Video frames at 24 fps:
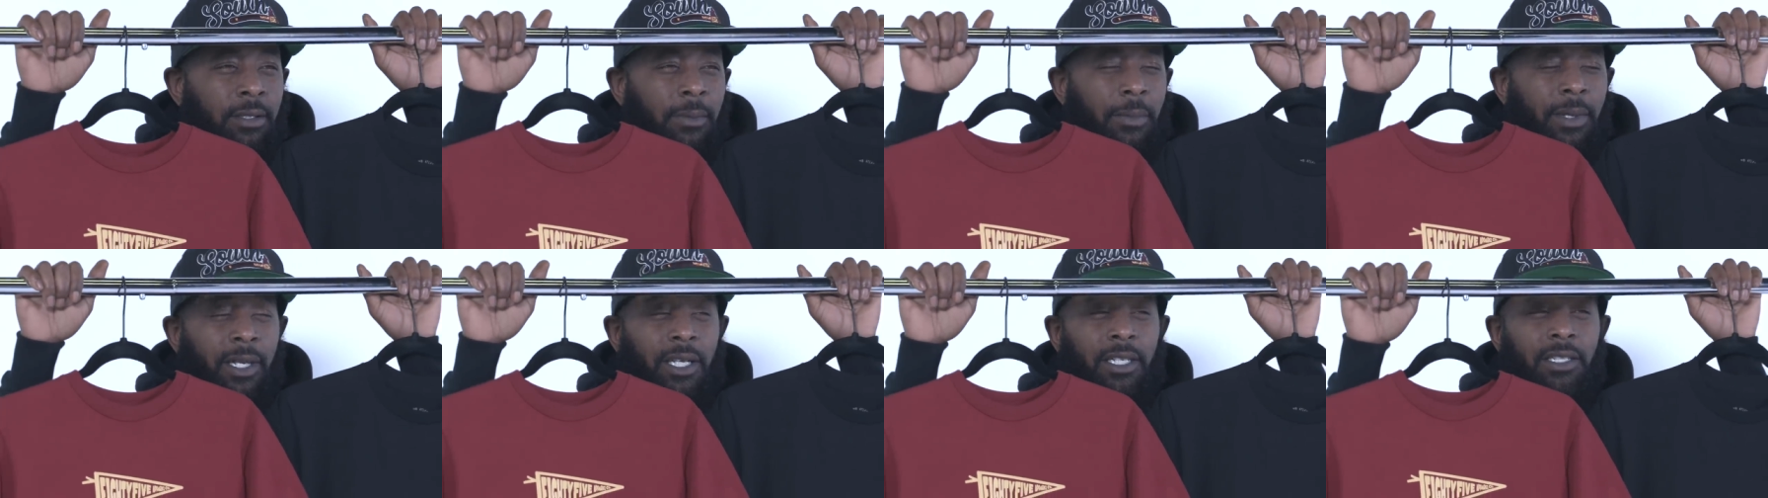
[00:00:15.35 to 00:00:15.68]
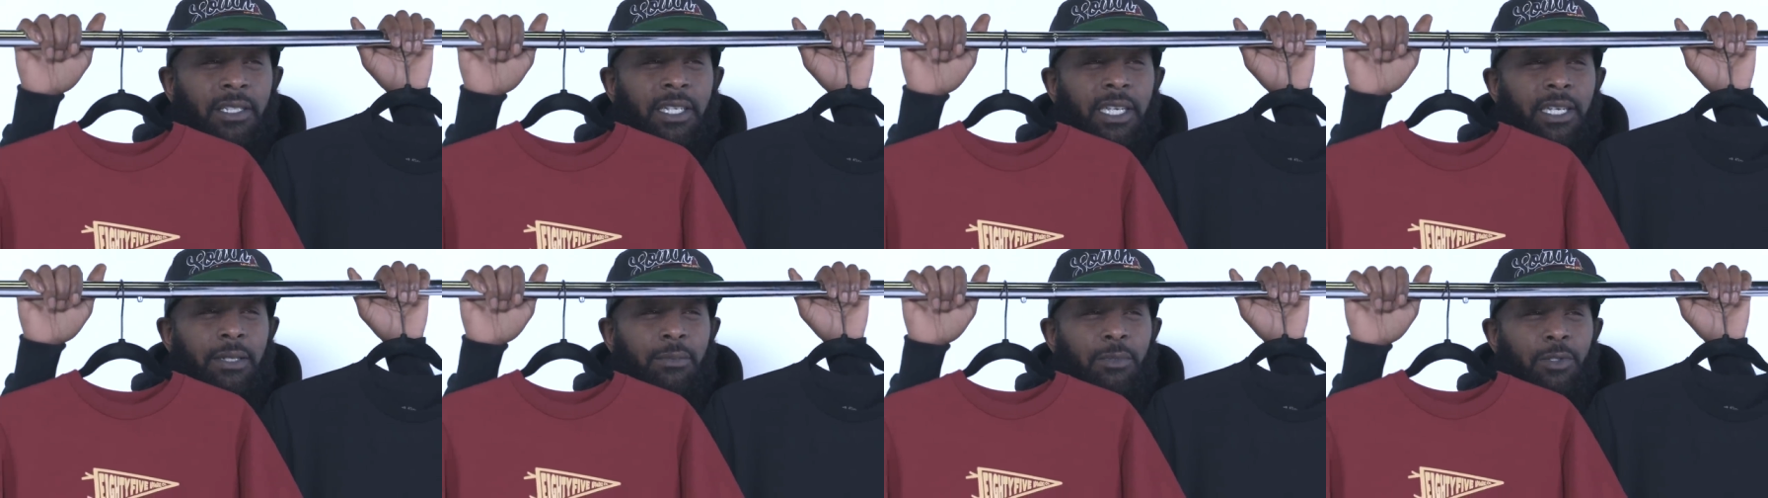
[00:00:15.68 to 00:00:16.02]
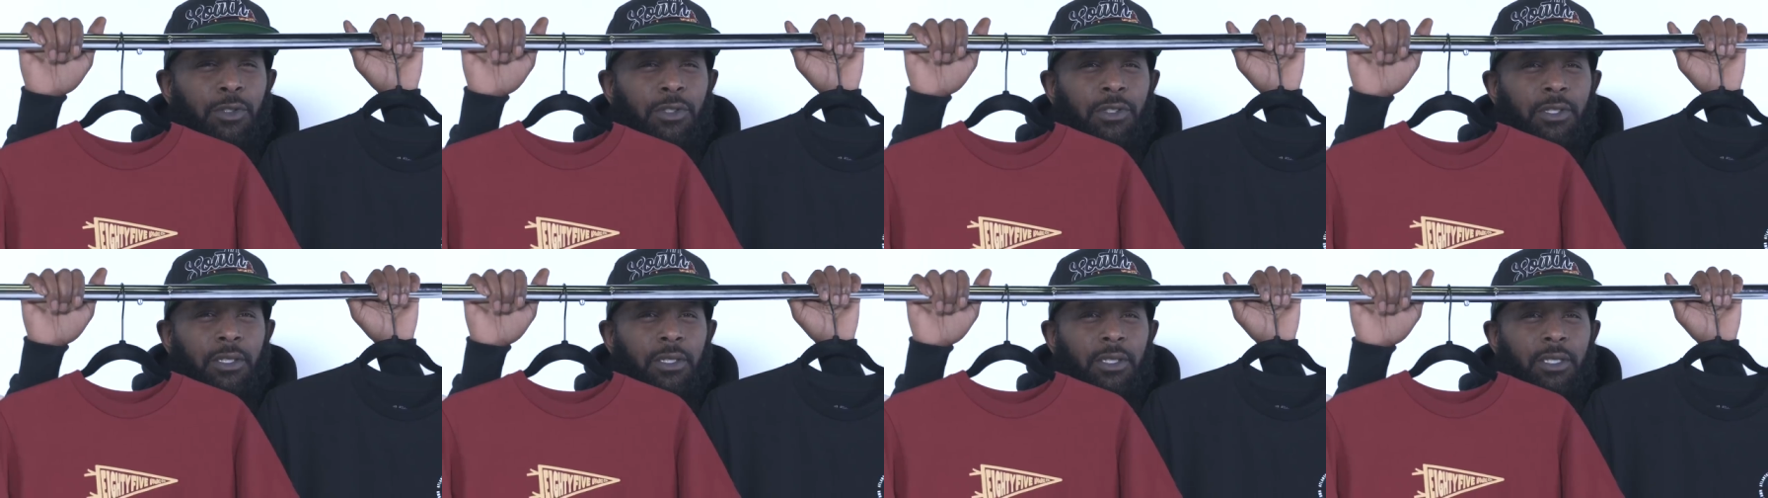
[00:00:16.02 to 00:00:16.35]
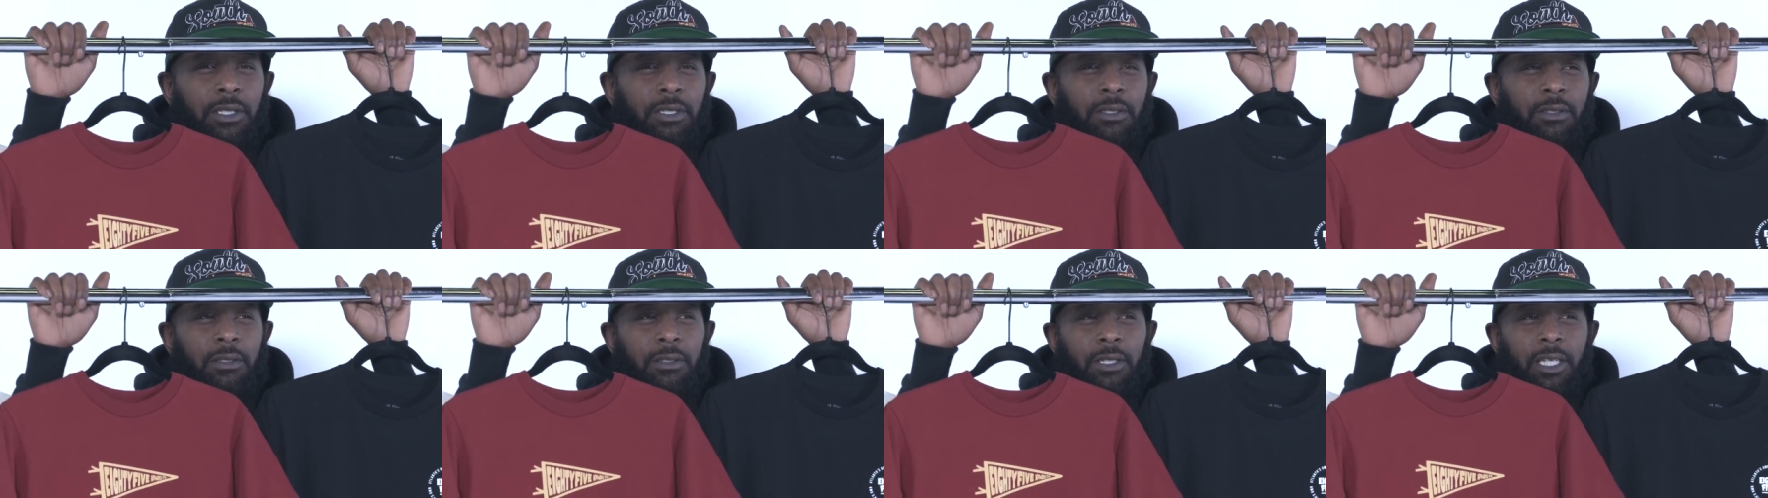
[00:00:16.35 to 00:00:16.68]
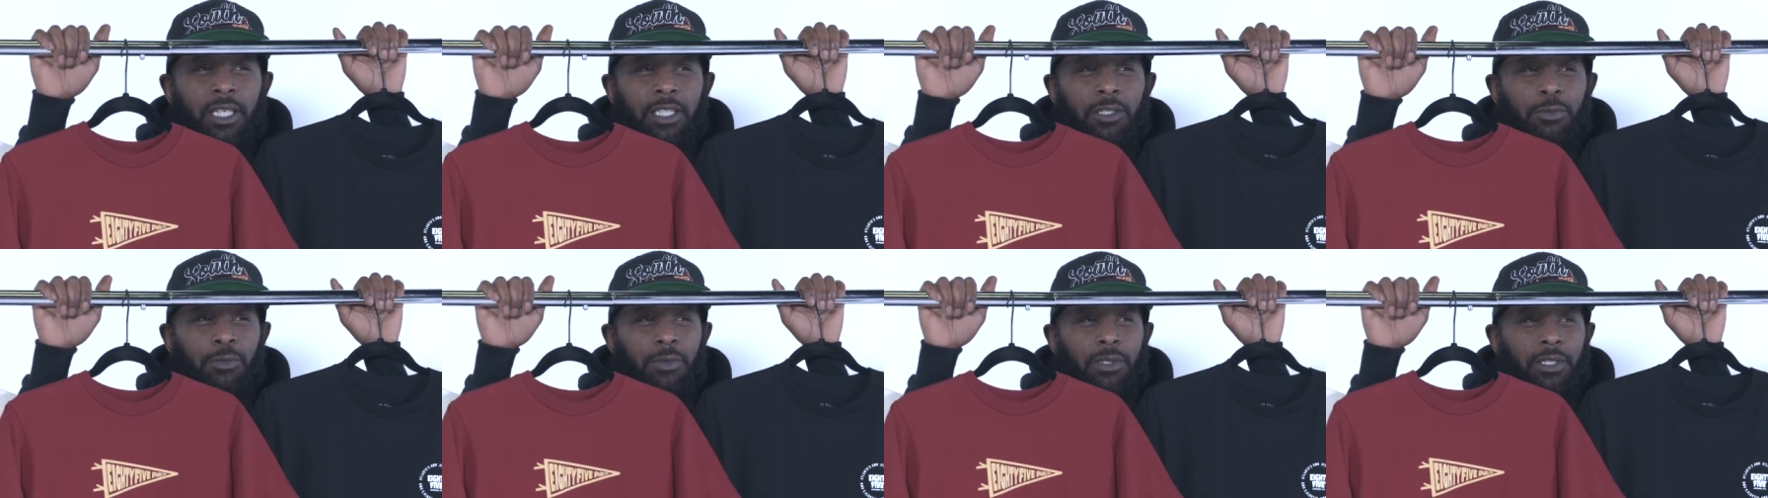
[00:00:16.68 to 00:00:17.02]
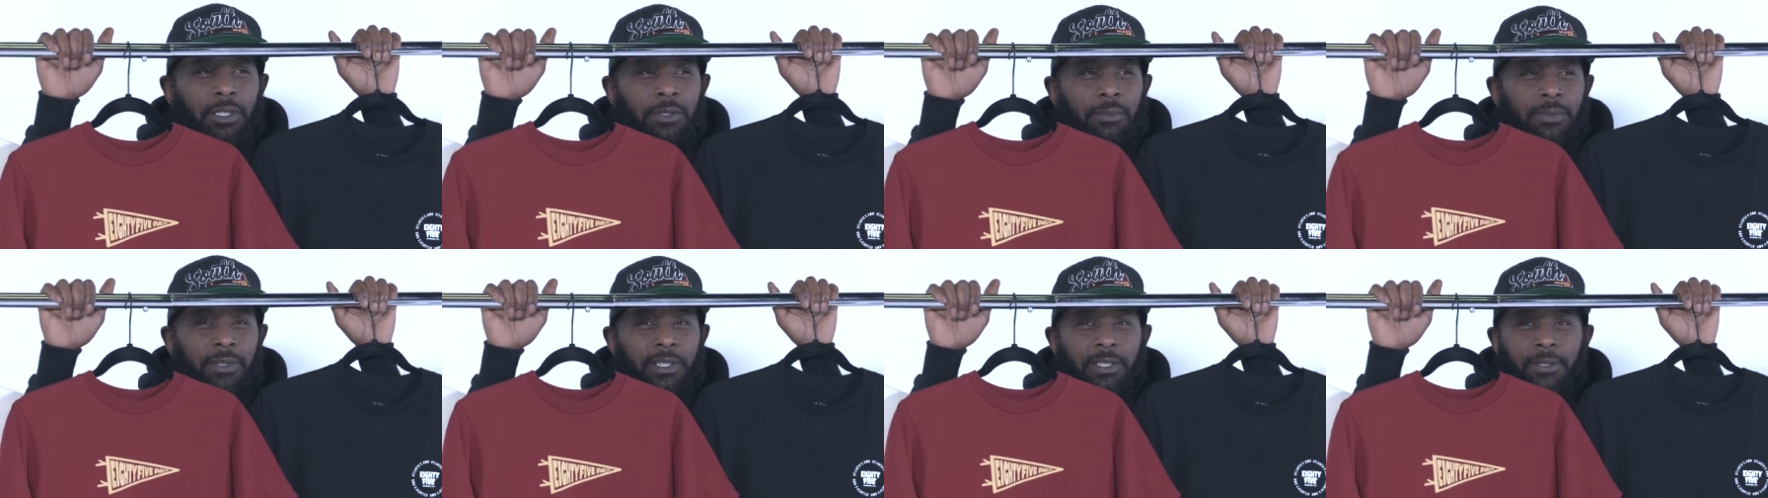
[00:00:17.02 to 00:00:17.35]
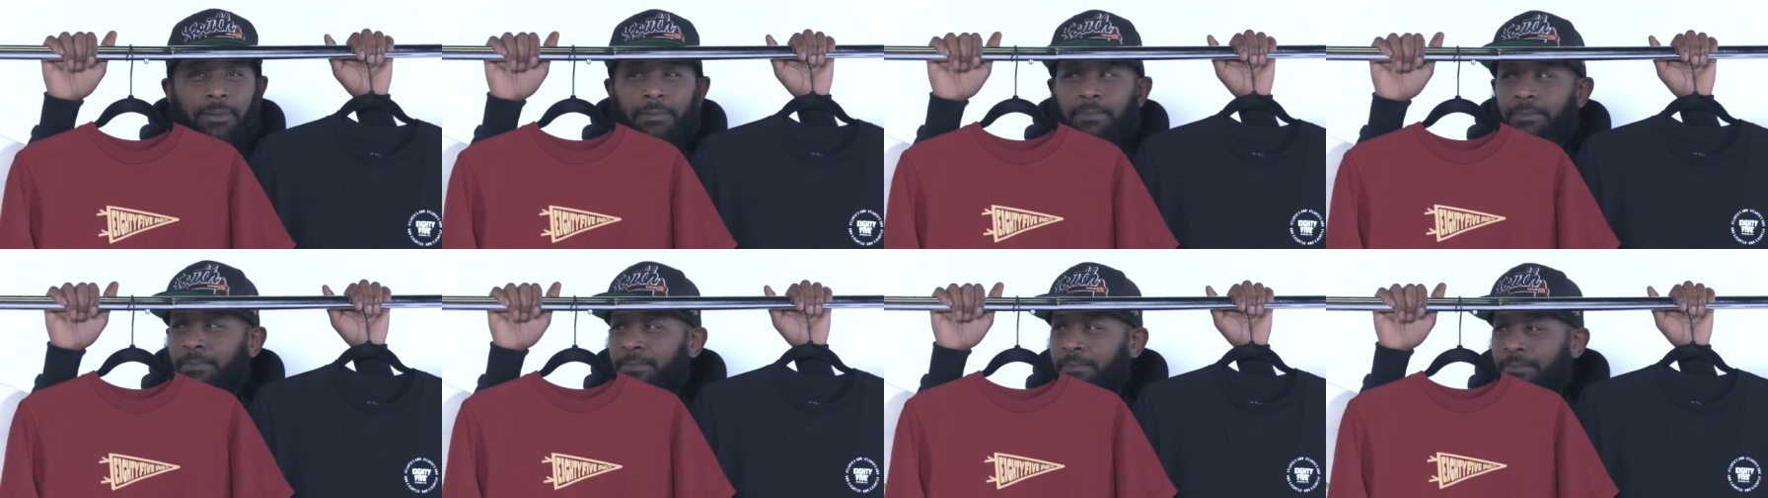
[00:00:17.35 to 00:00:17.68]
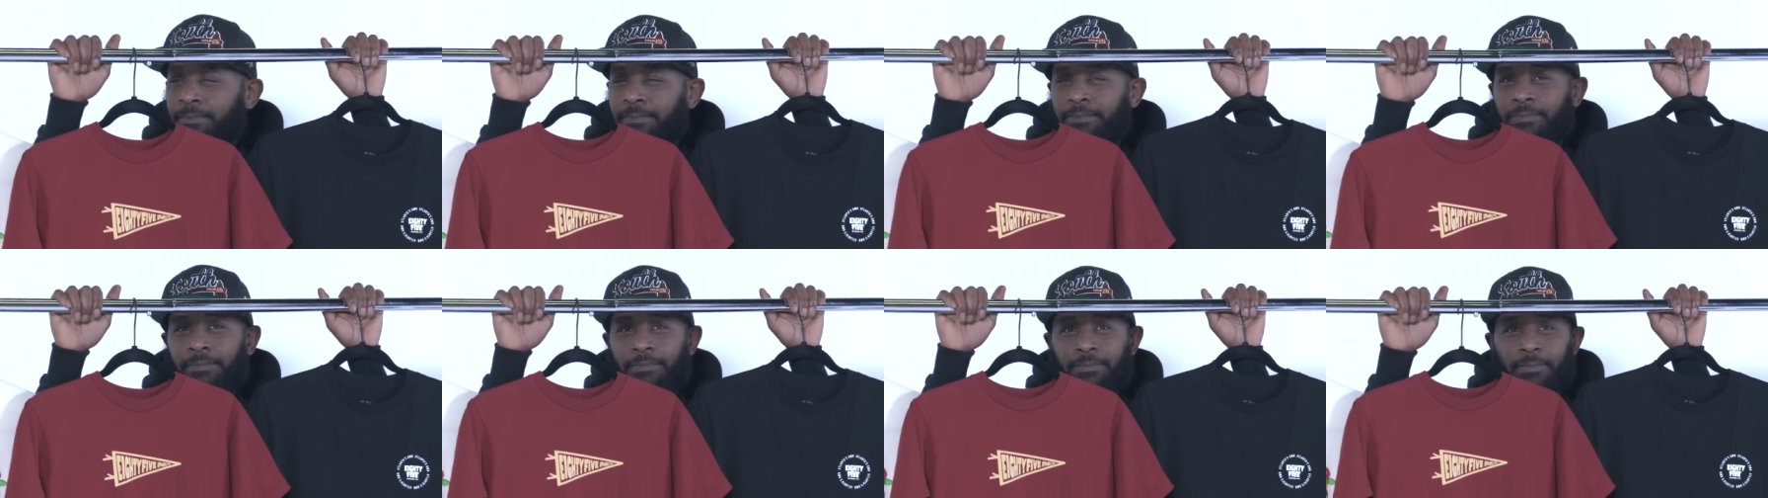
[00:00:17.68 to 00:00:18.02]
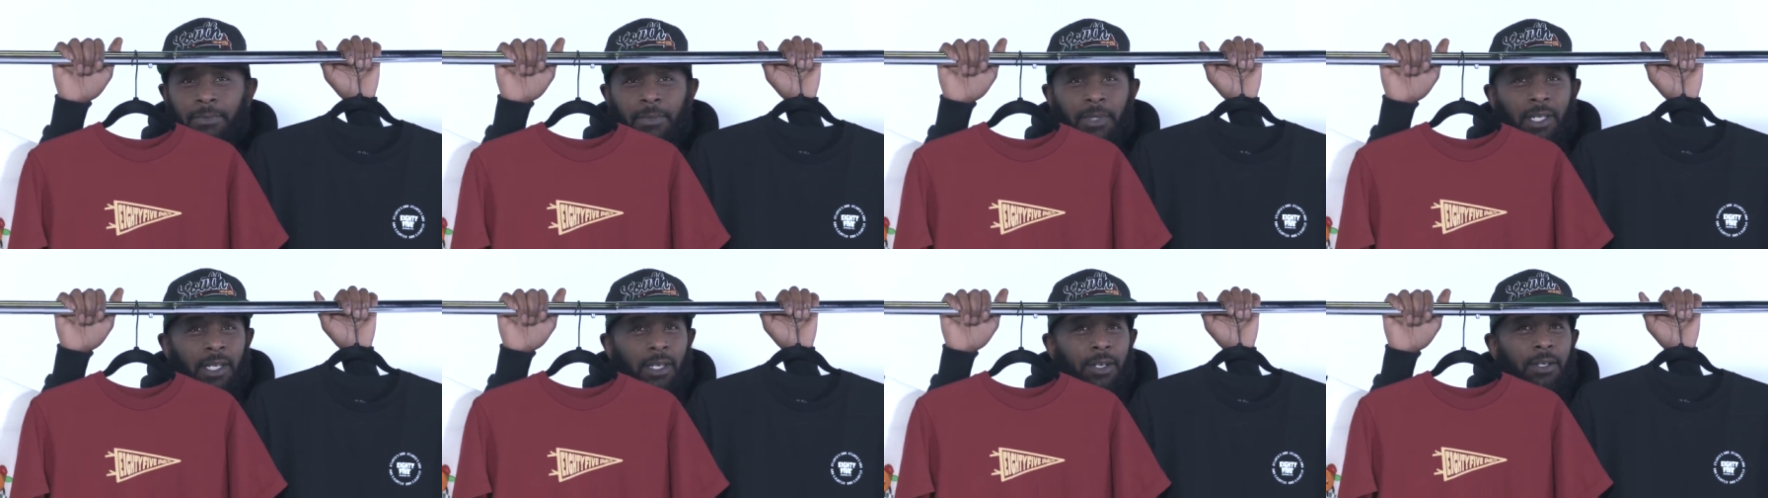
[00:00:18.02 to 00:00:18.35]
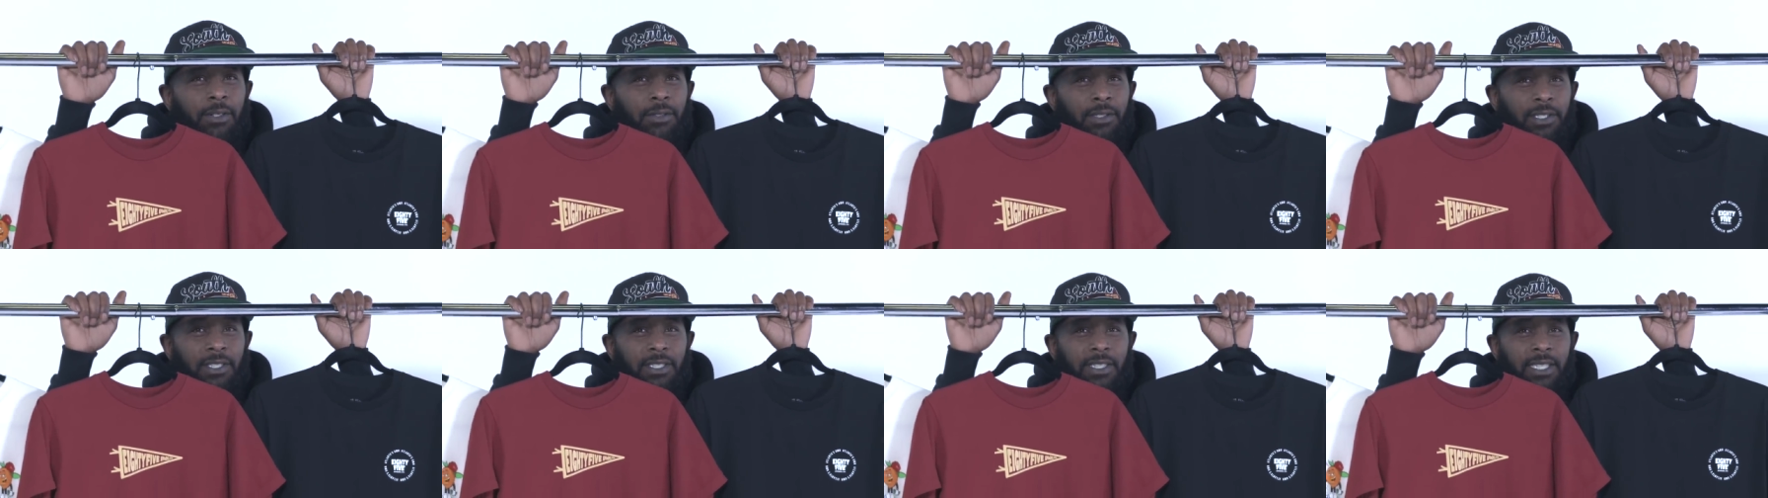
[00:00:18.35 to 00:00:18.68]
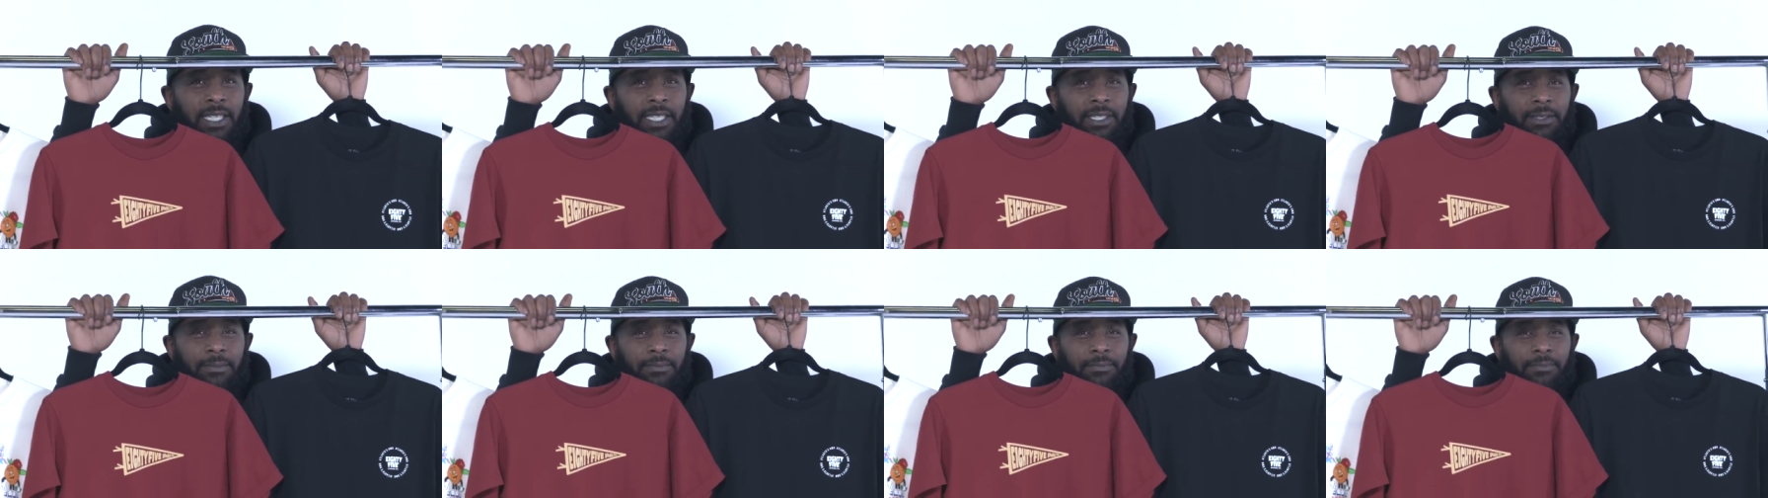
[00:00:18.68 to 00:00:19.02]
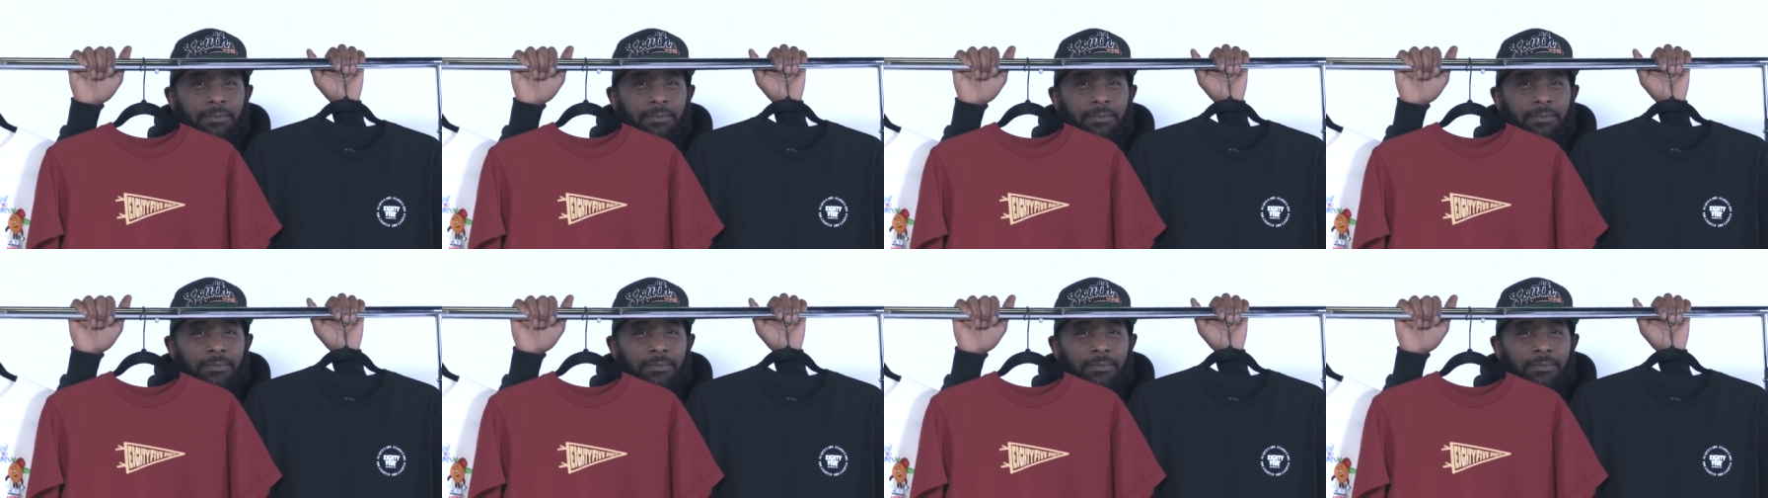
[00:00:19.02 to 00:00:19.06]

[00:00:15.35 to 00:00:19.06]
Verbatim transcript: By the time you see this, guess where they'll be? On the site.